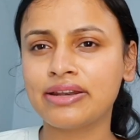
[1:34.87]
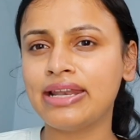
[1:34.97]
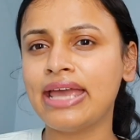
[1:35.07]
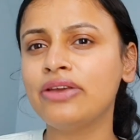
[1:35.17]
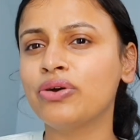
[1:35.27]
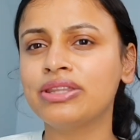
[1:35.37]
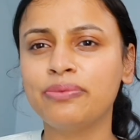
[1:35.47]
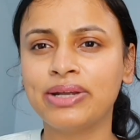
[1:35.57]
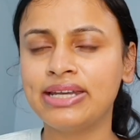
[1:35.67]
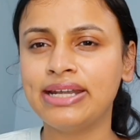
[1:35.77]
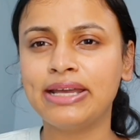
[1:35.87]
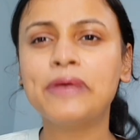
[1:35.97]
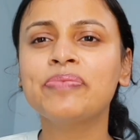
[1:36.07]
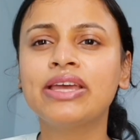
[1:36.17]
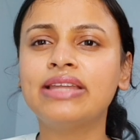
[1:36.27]
relying on the one
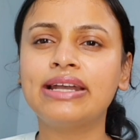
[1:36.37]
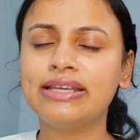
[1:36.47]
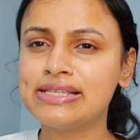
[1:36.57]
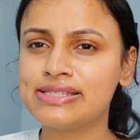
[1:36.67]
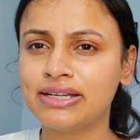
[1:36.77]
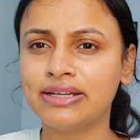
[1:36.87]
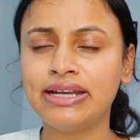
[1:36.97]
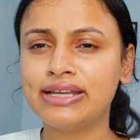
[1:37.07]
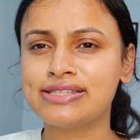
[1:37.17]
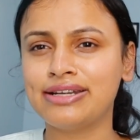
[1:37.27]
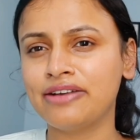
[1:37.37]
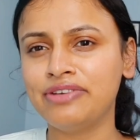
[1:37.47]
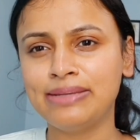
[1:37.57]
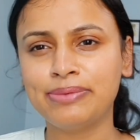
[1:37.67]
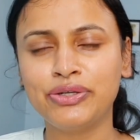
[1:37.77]
data that is a data set
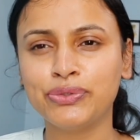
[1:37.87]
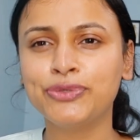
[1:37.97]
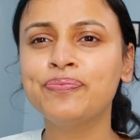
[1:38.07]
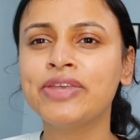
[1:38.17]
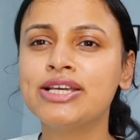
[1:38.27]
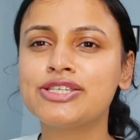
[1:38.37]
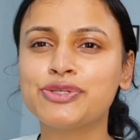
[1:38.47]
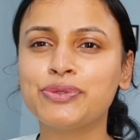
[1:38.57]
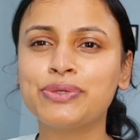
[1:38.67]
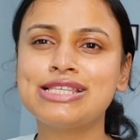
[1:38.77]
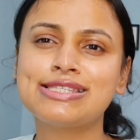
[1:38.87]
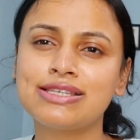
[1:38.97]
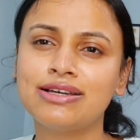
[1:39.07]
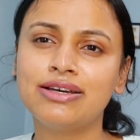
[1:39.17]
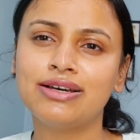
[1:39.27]
available to you. So
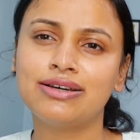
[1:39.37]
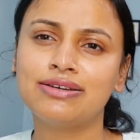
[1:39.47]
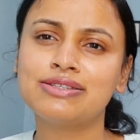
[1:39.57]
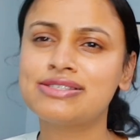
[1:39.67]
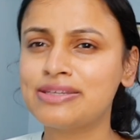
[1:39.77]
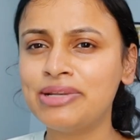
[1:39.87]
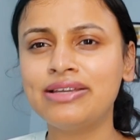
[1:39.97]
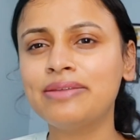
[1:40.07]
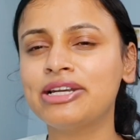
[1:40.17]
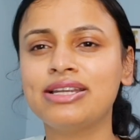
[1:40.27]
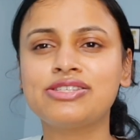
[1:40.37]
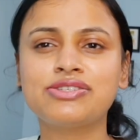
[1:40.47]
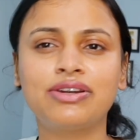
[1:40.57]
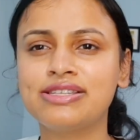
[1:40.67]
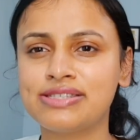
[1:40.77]
it's similar, but it's not the